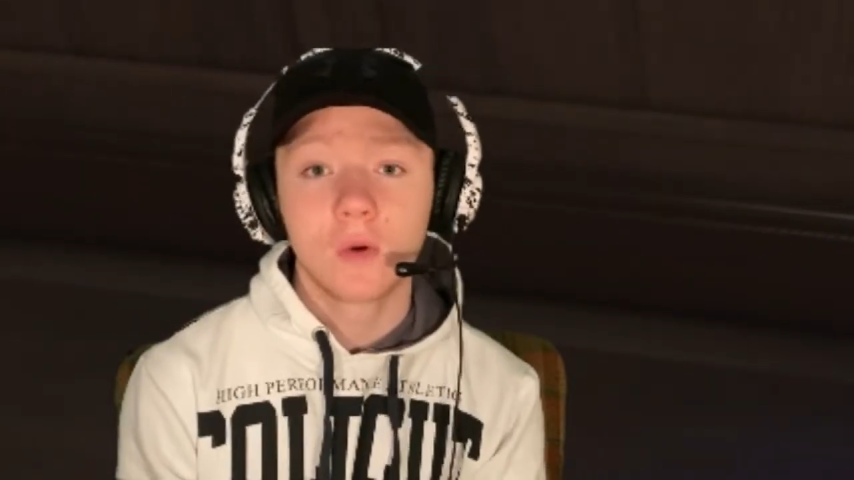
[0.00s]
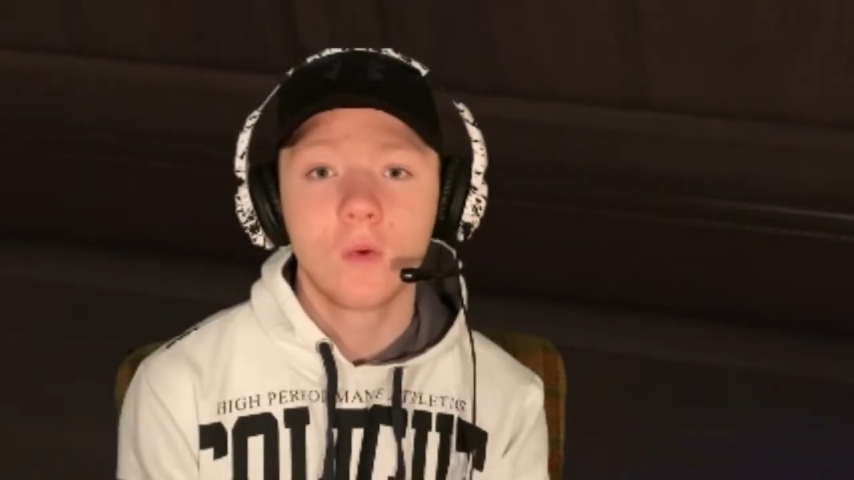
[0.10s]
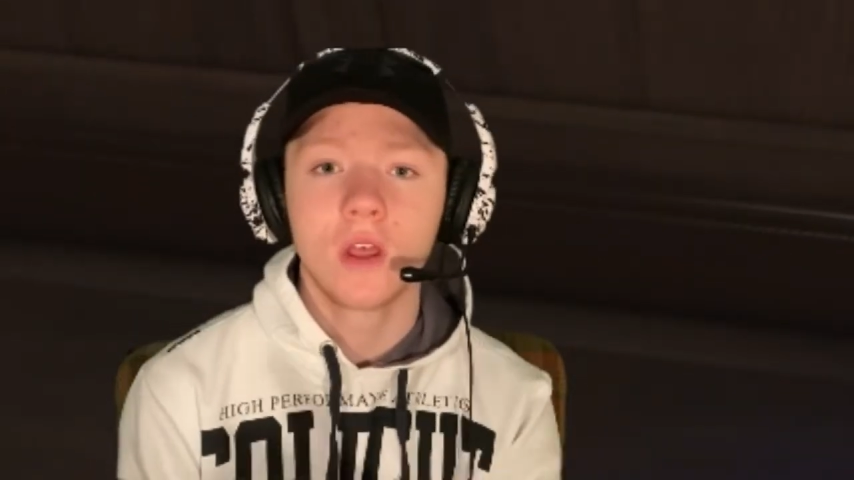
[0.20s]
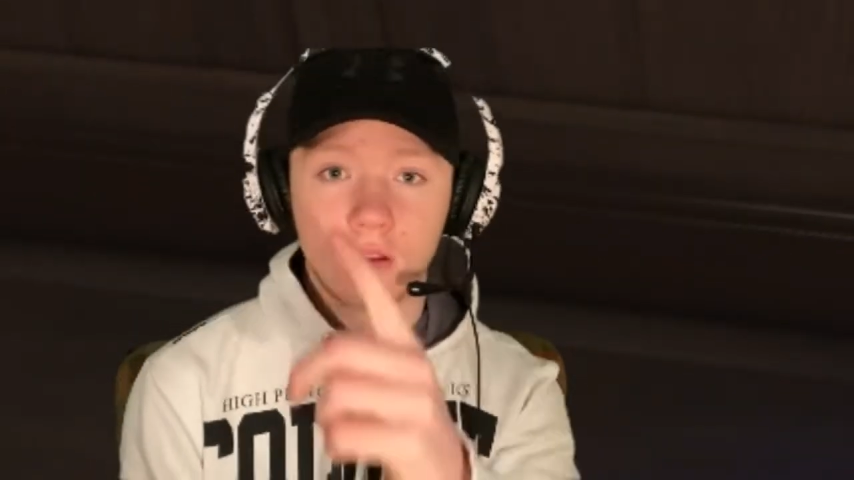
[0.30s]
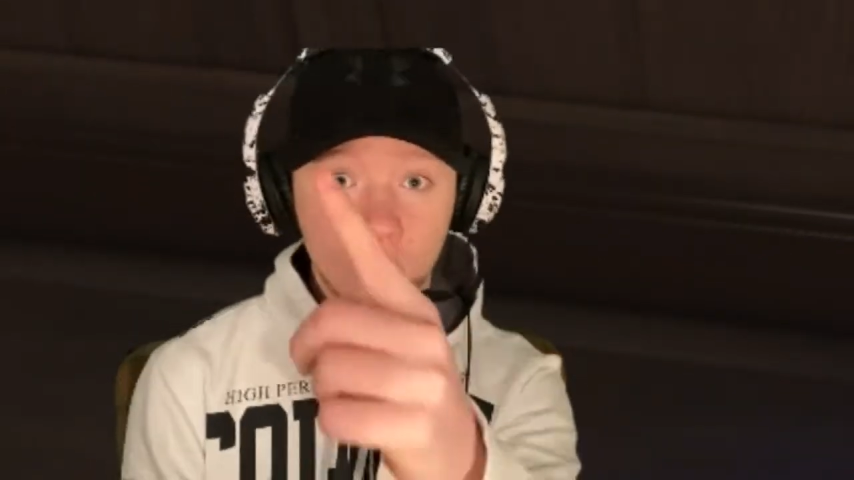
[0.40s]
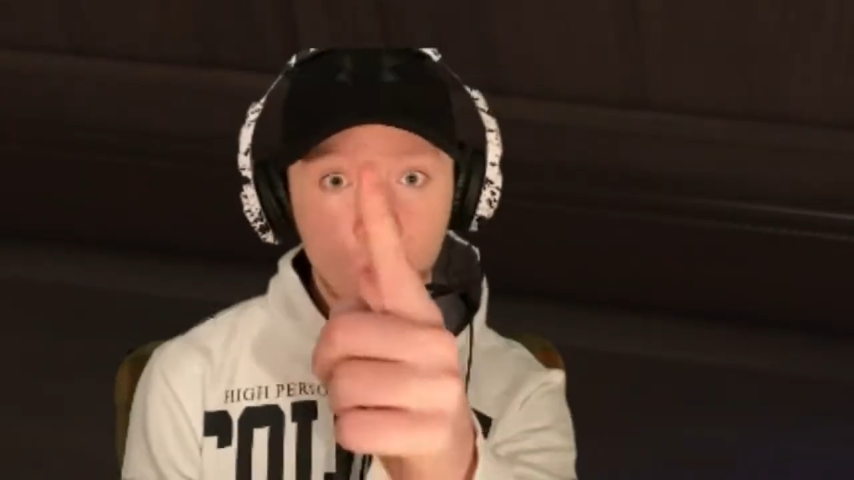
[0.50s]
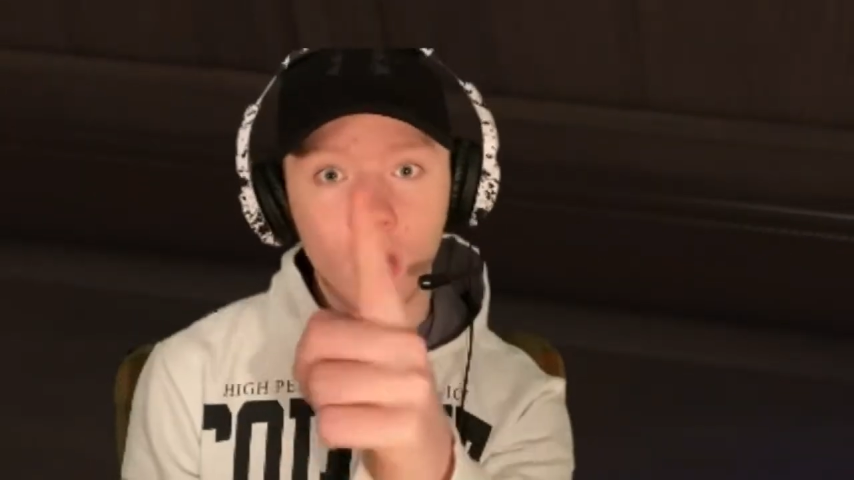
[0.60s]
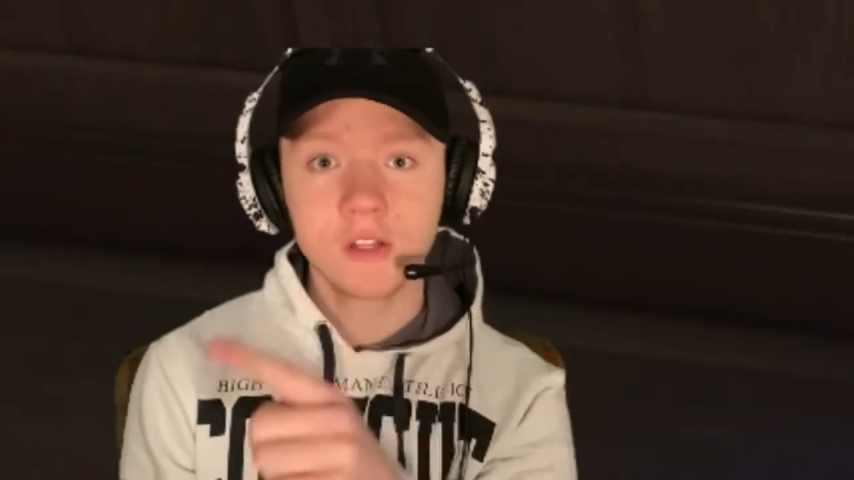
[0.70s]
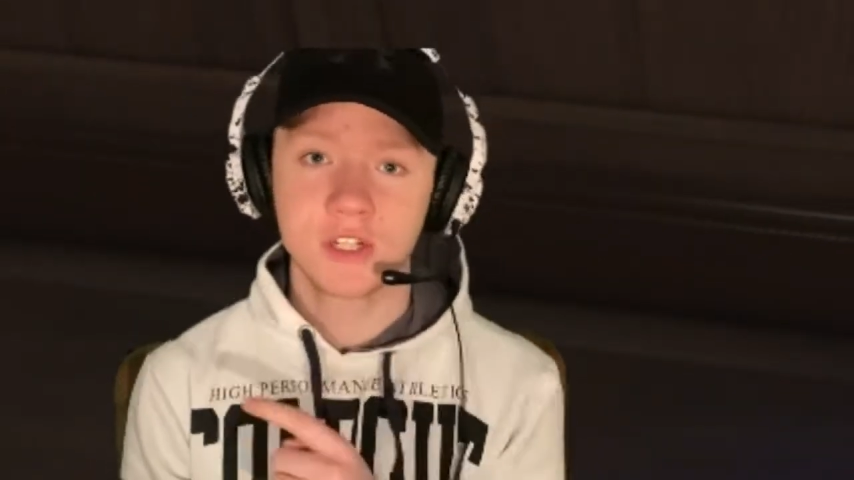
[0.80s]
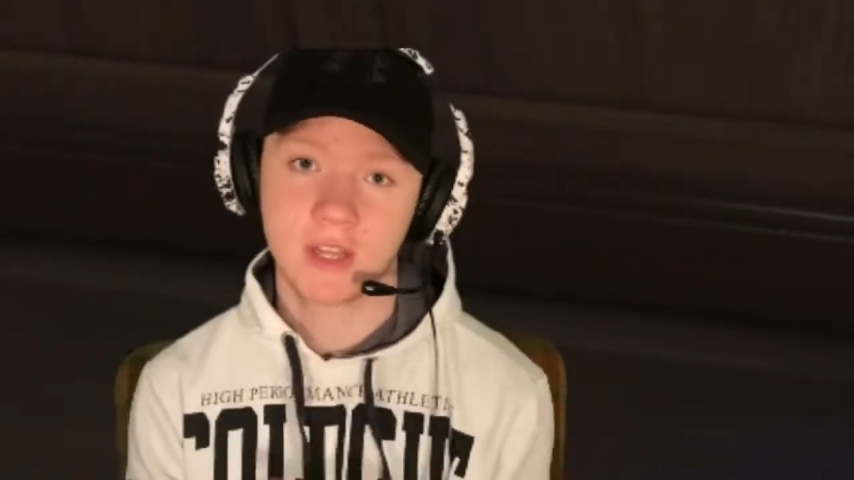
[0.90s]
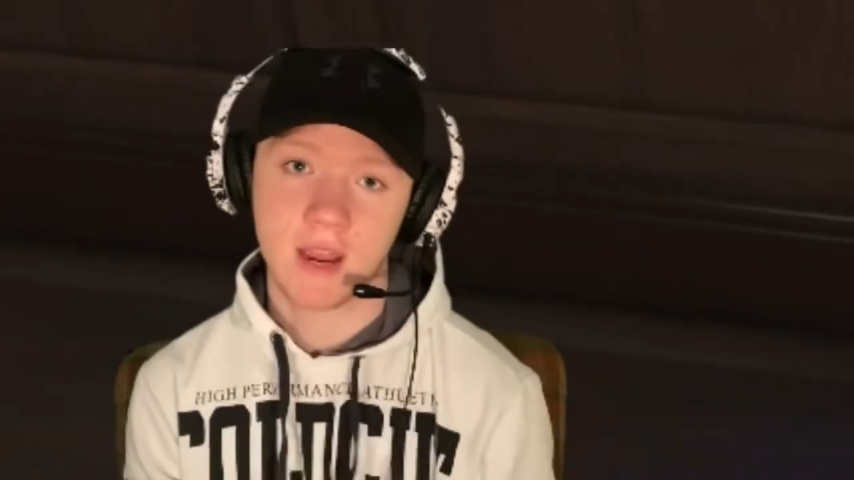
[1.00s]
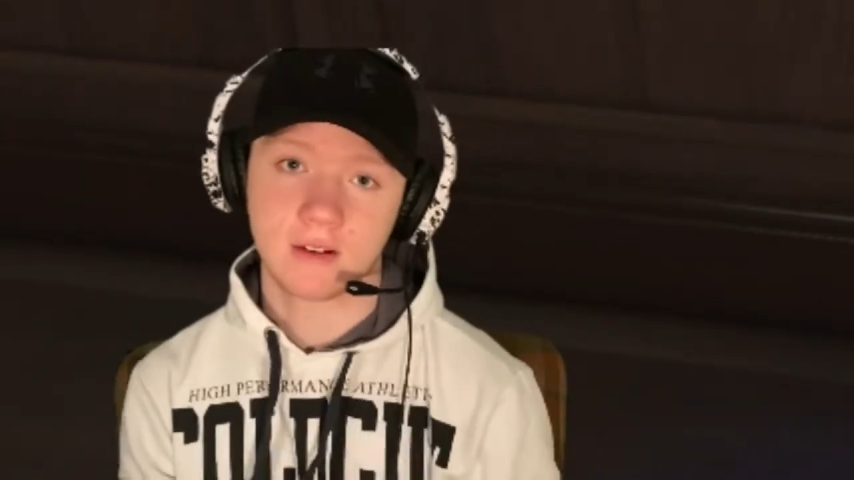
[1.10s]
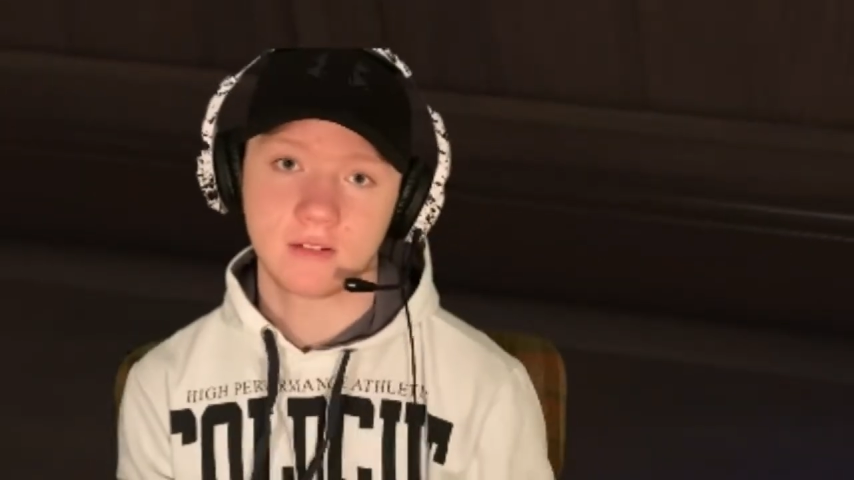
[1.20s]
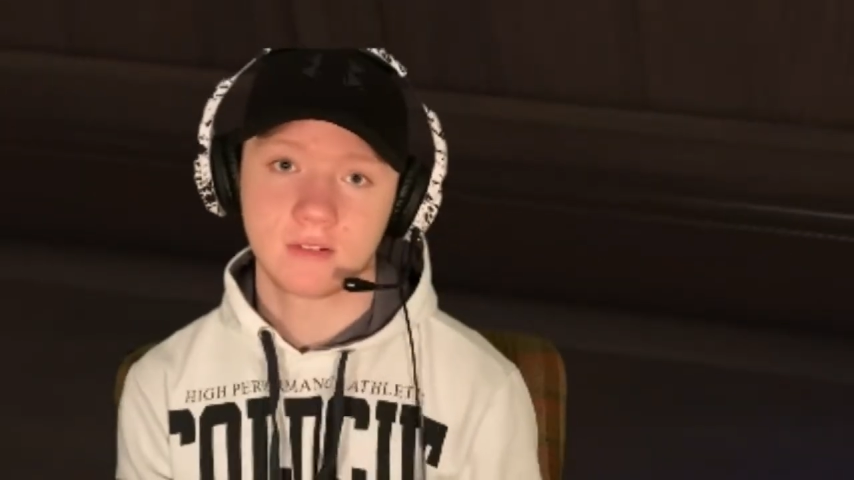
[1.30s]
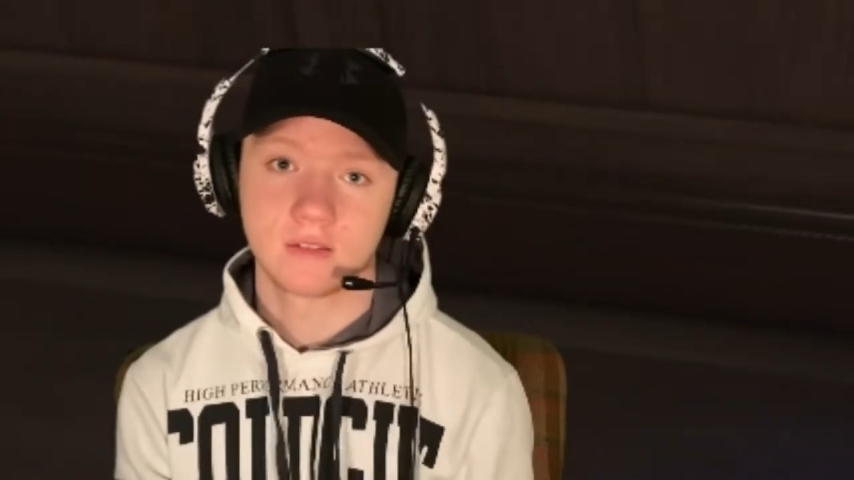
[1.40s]
Well, it was
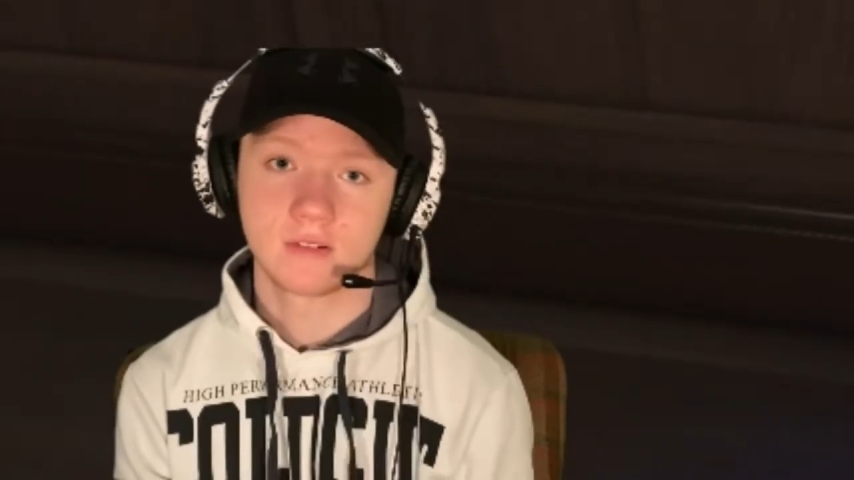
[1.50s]
stacked